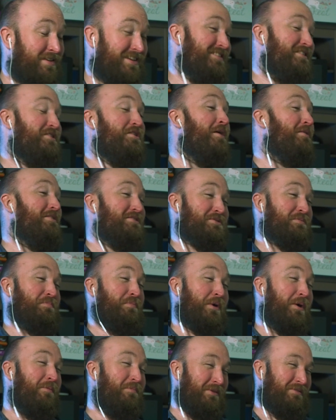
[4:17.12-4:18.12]
You know, it's a
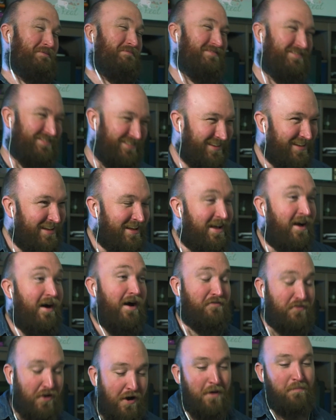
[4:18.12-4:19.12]
problem.
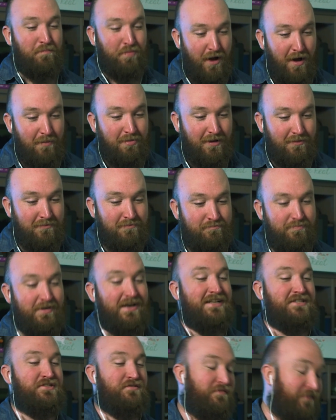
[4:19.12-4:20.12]
I've got a problem, but it's